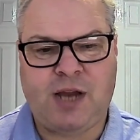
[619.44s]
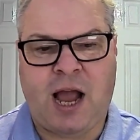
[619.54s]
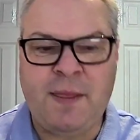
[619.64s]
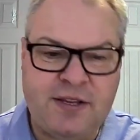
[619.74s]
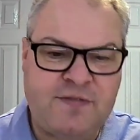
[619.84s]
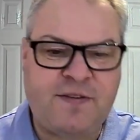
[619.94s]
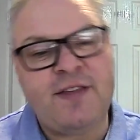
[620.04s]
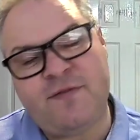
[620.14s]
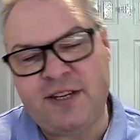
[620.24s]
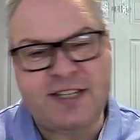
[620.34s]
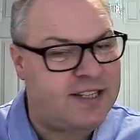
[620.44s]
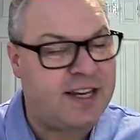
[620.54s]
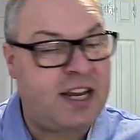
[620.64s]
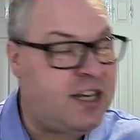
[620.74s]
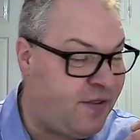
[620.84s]
And this faithfulness is
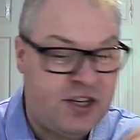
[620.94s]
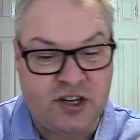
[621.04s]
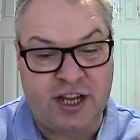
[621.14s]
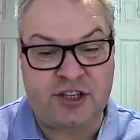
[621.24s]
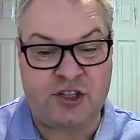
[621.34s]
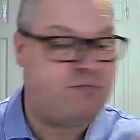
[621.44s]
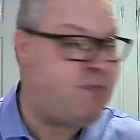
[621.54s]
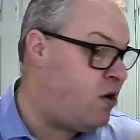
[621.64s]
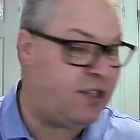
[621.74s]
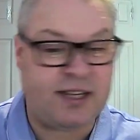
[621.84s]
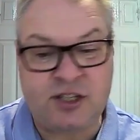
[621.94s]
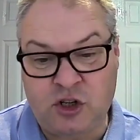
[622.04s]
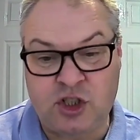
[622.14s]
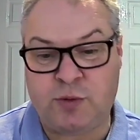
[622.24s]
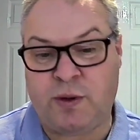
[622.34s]
seen individually to Moses and
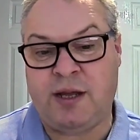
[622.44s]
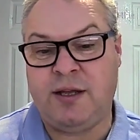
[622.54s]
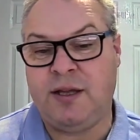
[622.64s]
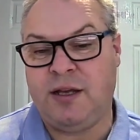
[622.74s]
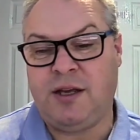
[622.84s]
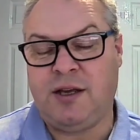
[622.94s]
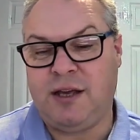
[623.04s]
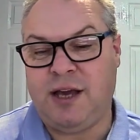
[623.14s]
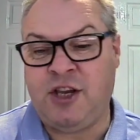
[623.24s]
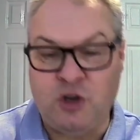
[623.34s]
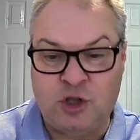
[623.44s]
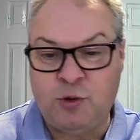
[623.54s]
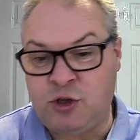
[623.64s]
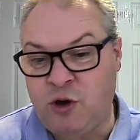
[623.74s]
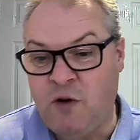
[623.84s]
Joshua. In
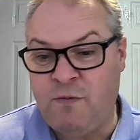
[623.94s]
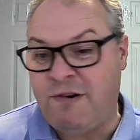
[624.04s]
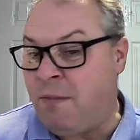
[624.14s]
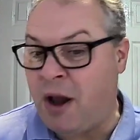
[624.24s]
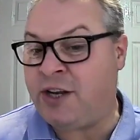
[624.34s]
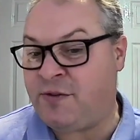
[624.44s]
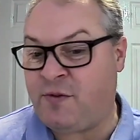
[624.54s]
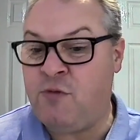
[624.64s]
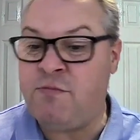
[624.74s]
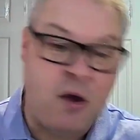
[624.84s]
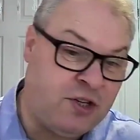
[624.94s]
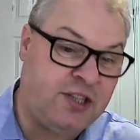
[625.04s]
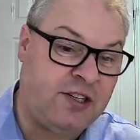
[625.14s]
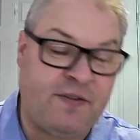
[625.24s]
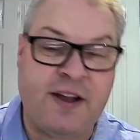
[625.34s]
Joshua 12, we're reminded of who
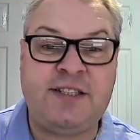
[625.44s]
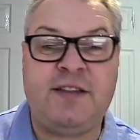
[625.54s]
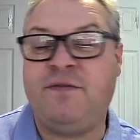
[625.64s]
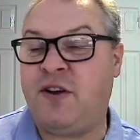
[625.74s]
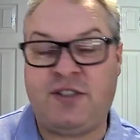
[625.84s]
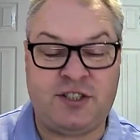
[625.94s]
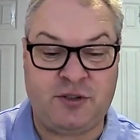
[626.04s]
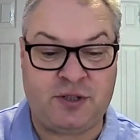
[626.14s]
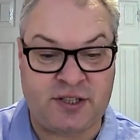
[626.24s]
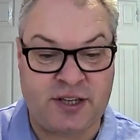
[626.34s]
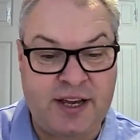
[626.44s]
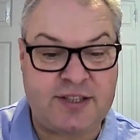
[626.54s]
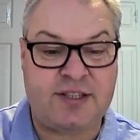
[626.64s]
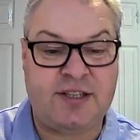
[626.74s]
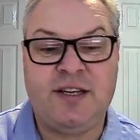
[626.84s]
Moses defeated in verses 2 to
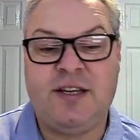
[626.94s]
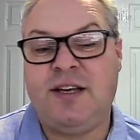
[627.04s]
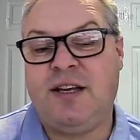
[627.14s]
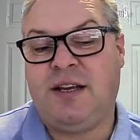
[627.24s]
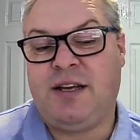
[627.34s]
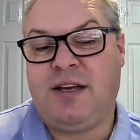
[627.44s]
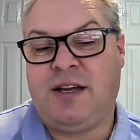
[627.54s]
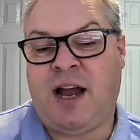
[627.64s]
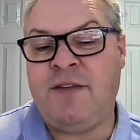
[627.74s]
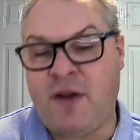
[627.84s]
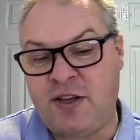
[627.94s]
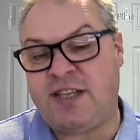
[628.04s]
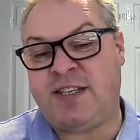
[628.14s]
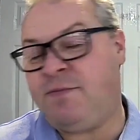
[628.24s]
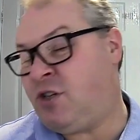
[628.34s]
6. And in
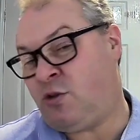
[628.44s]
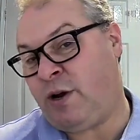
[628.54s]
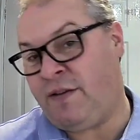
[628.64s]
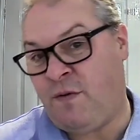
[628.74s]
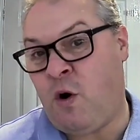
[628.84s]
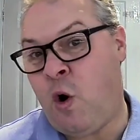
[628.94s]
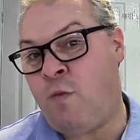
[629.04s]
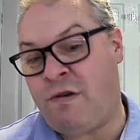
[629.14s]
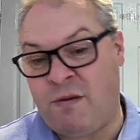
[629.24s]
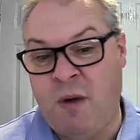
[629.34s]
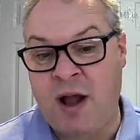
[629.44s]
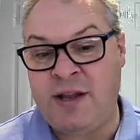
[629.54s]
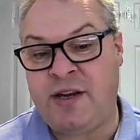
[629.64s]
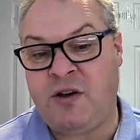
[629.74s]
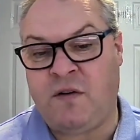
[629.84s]
verses 7 to 24, we're
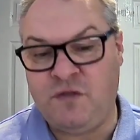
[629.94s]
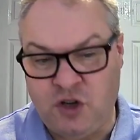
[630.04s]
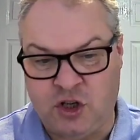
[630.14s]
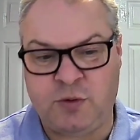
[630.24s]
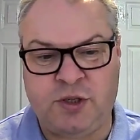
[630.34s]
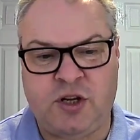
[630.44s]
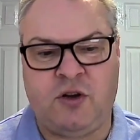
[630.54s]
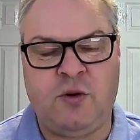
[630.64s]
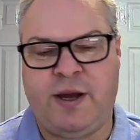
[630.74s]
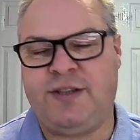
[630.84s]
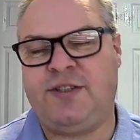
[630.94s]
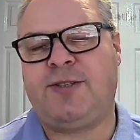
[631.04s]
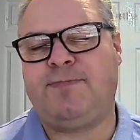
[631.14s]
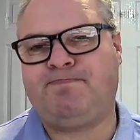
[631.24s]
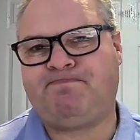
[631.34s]
reminded of Joshua's
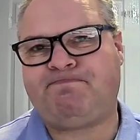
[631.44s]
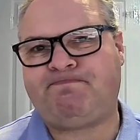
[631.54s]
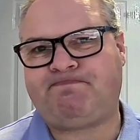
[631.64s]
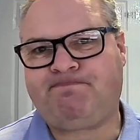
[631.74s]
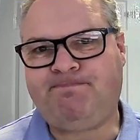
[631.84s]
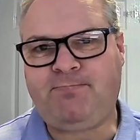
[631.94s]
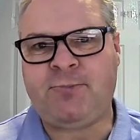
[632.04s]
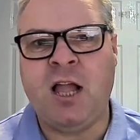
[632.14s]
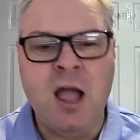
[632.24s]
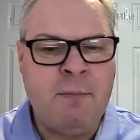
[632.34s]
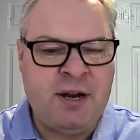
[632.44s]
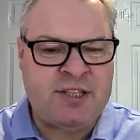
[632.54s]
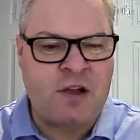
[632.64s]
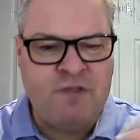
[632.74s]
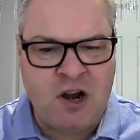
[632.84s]
conquests. But
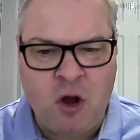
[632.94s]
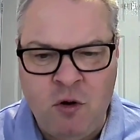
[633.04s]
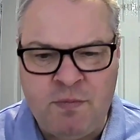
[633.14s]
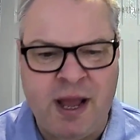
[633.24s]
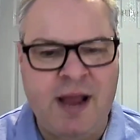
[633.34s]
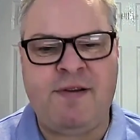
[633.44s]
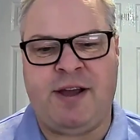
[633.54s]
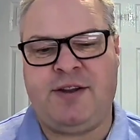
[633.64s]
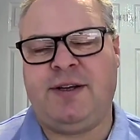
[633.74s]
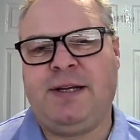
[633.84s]
it's over a long period.